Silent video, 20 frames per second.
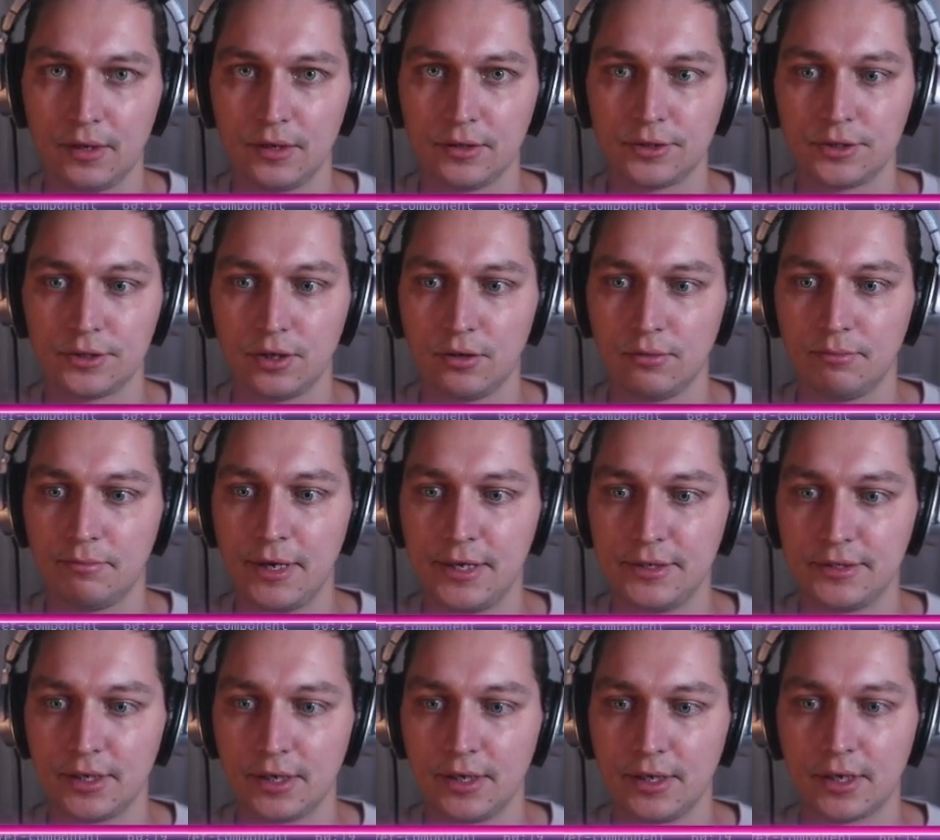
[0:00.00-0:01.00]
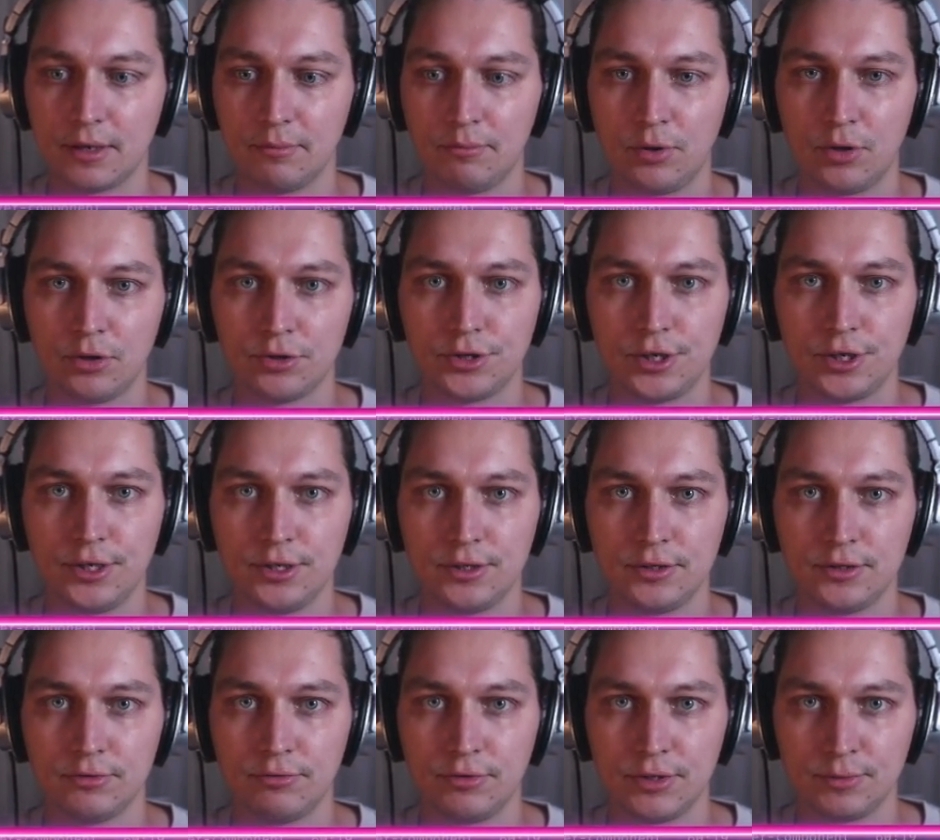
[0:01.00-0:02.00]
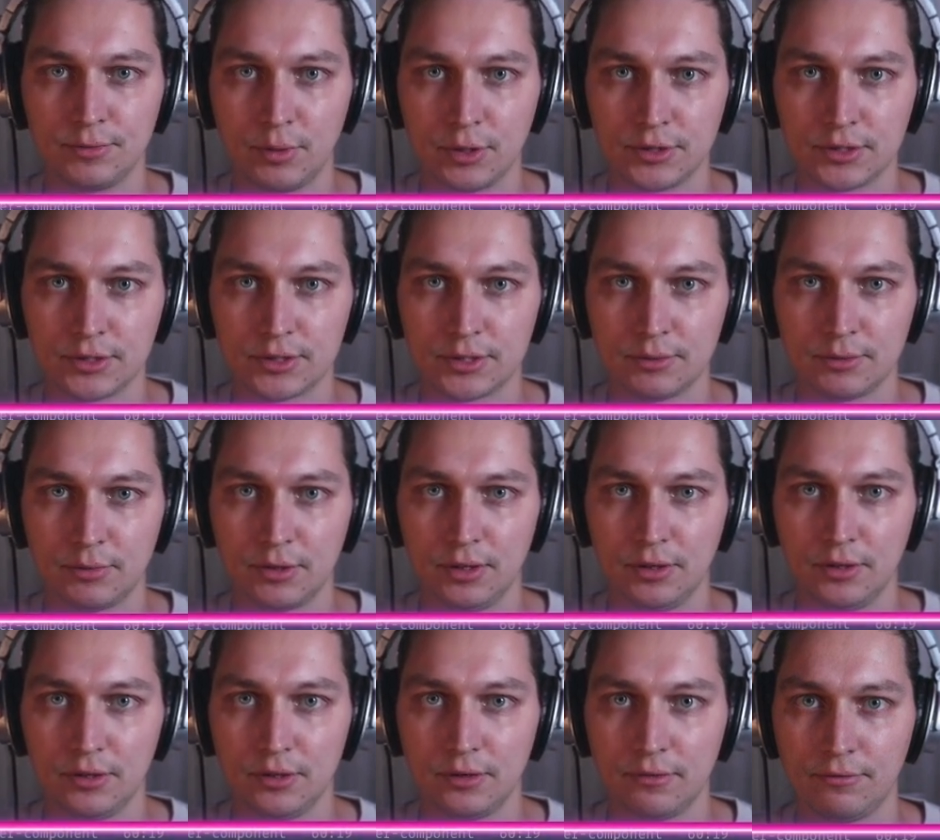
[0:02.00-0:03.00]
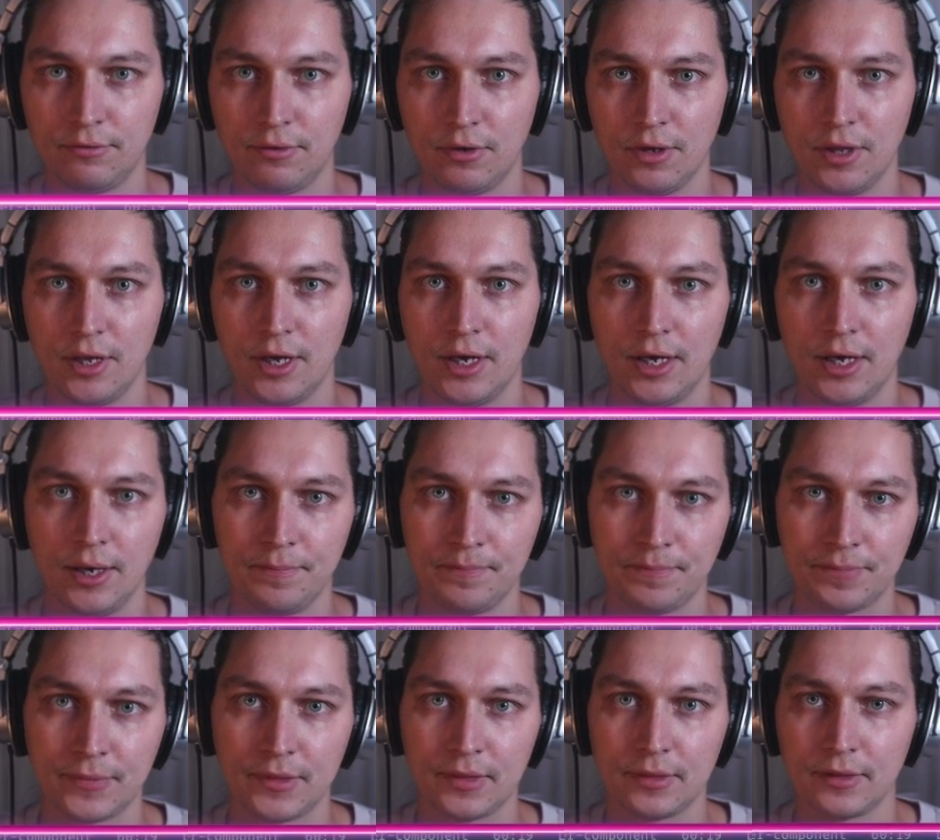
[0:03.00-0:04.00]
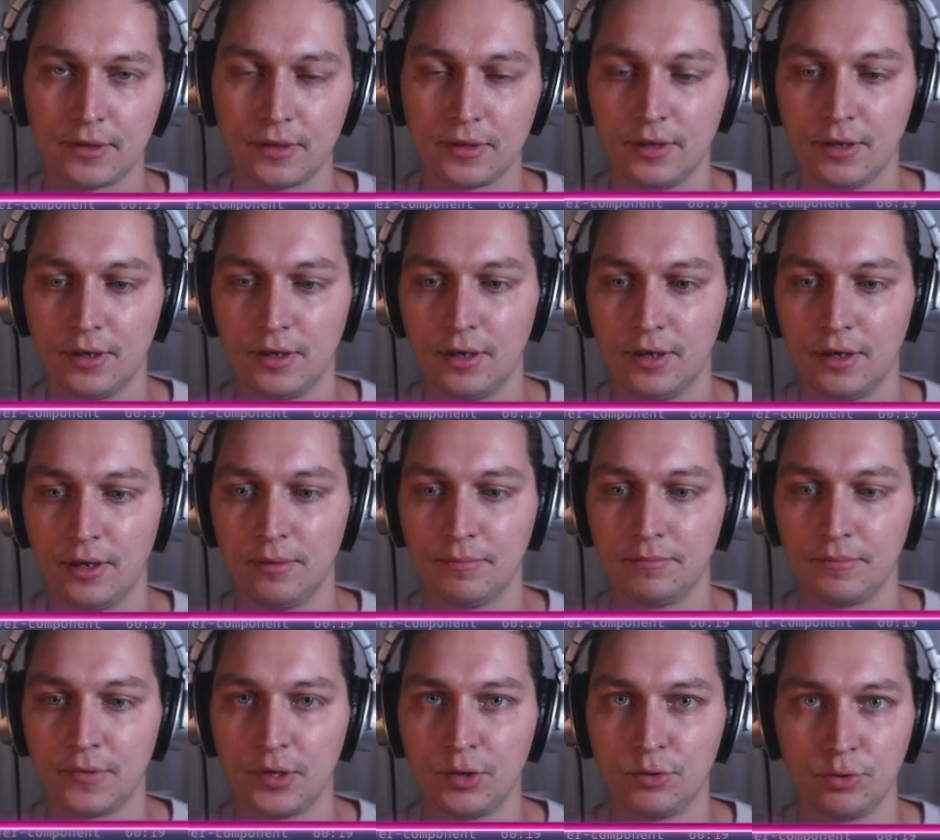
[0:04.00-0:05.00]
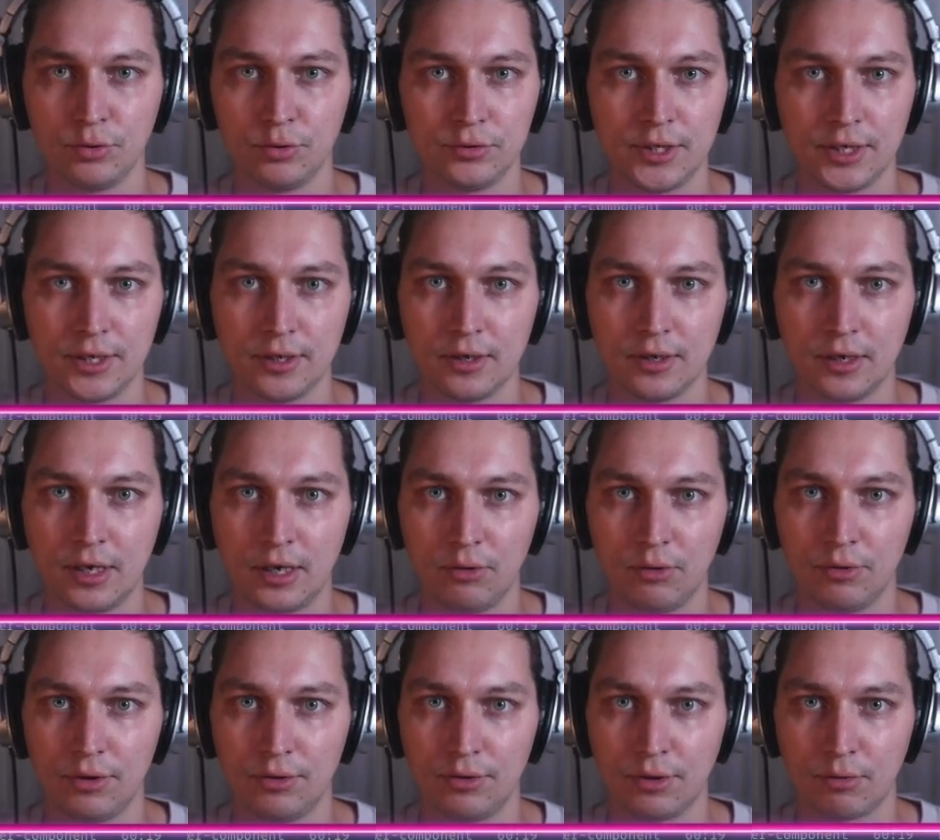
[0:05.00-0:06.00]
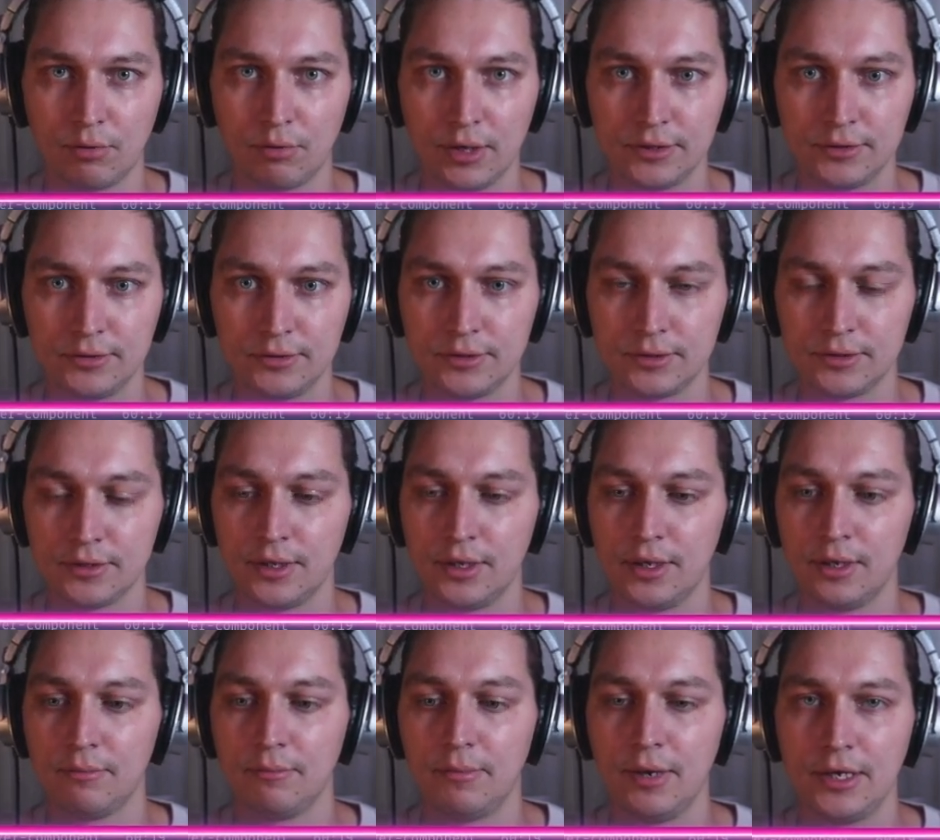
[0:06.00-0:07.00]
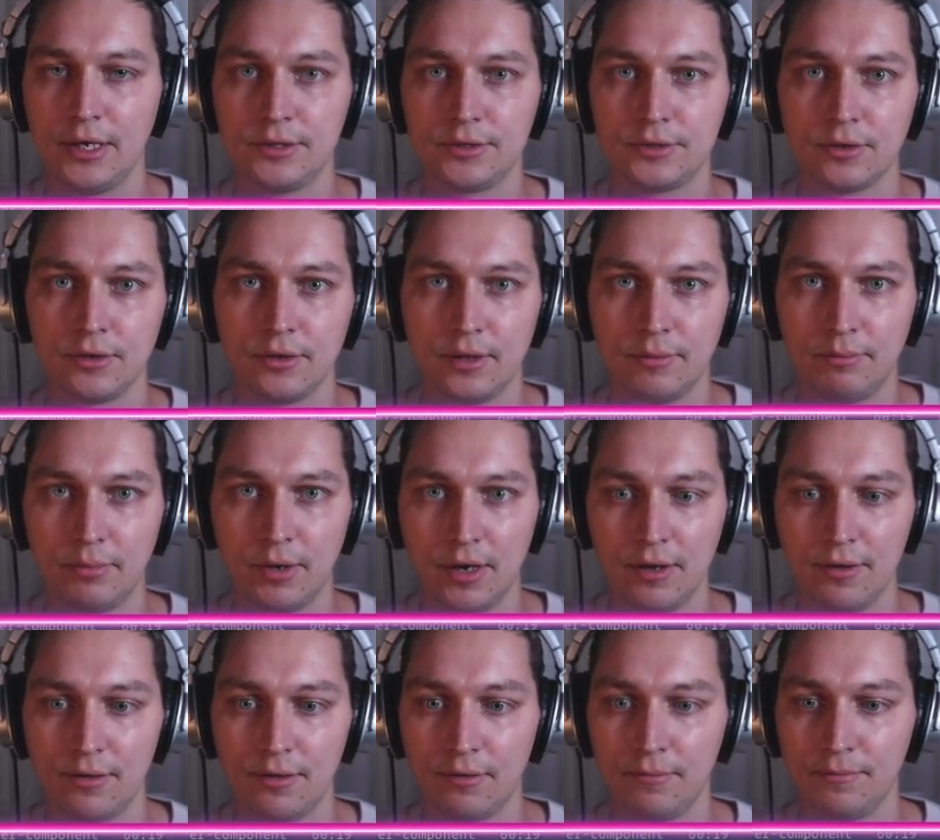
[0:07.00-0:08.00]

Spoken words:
So basically Compojure is responsible for the routing our requests based on the path.